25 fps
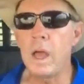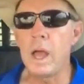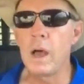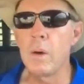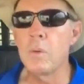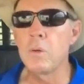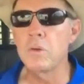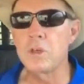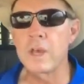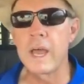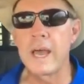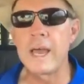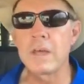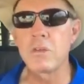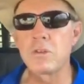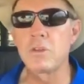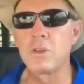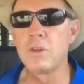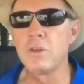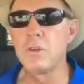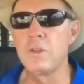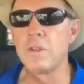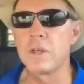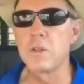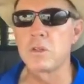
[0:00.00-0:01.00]
I was asked
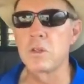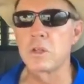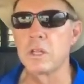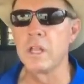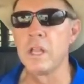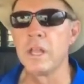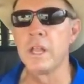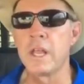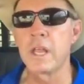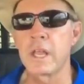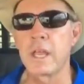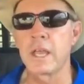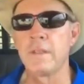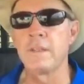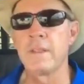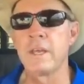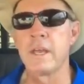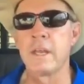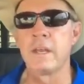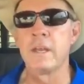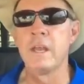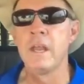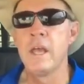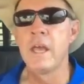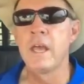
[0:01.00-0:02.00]
to do this clinic, and
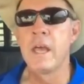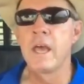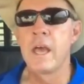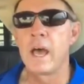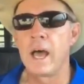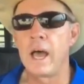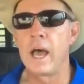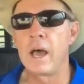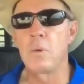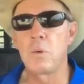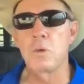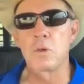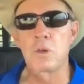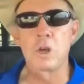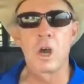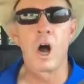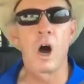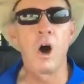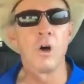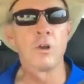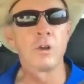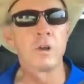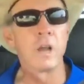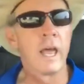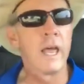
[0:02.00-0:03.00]
then I was
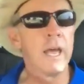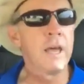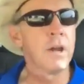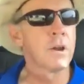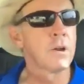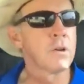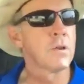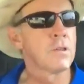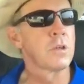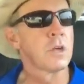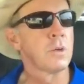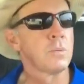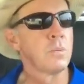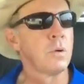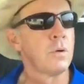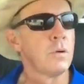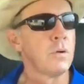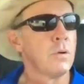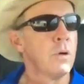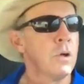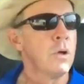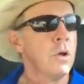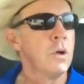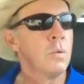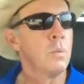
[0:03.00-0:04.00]
called later and said,
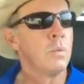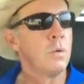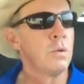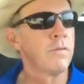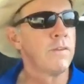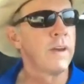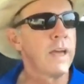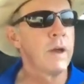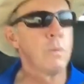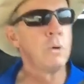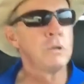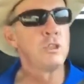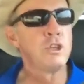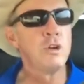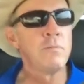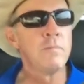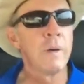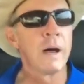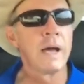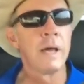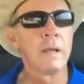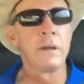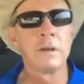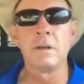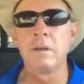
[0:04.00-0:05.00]
well, Van, would you
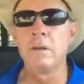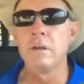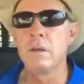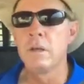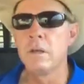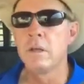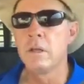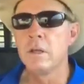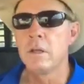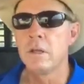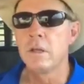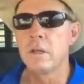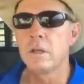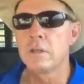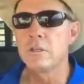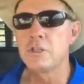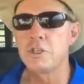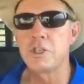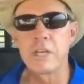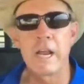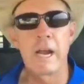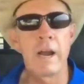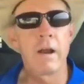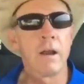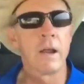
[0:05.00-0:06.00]
mind
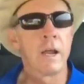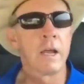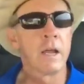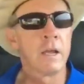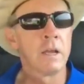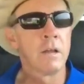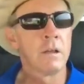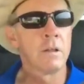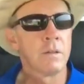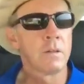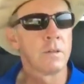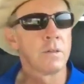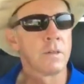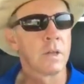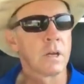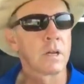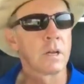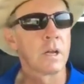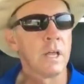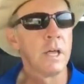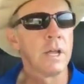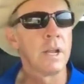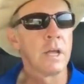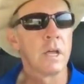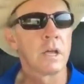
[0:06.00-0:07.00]
sharing the
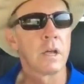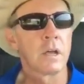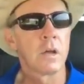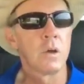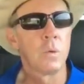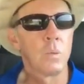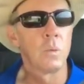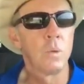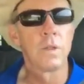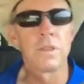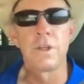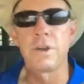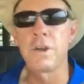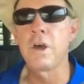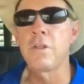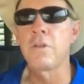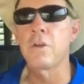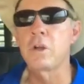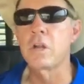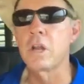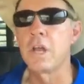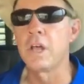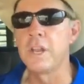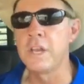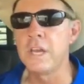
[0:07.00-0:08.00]
clinic with
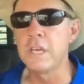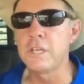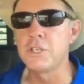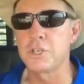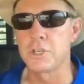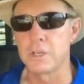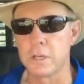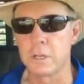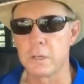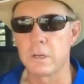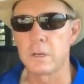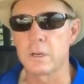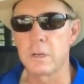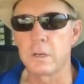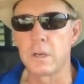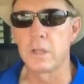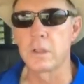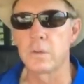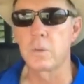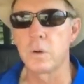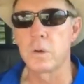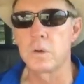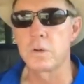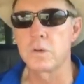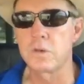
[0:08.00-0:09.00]
another clinician? In
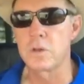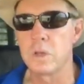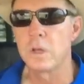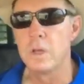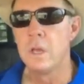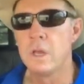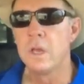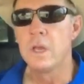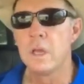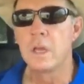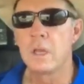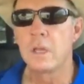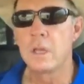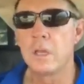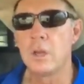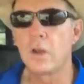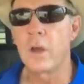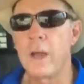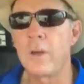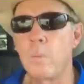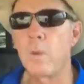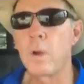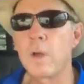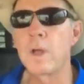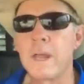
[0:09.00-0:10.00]
other words, you know,
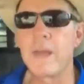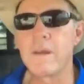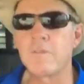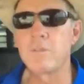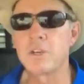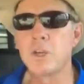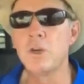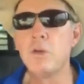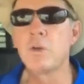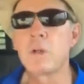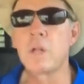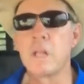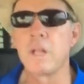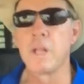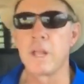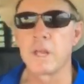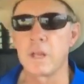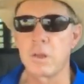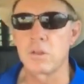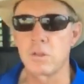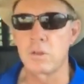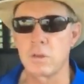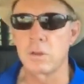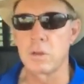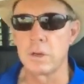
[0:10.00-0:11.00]
we're going to have two
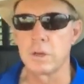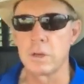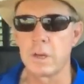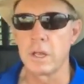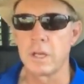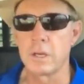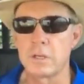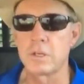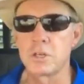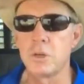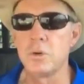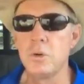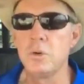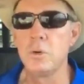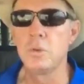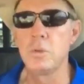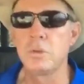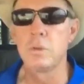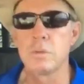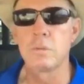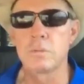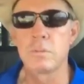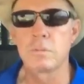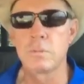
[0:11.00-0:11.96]
clinics and two